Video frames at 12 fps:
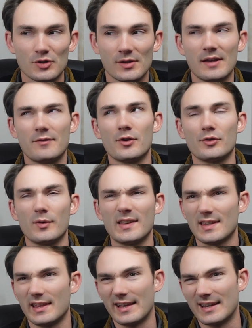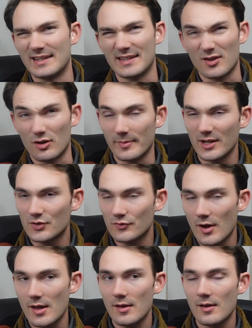especially if you're doing something like a disarming
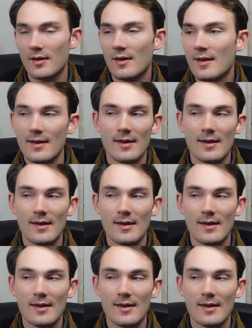strike.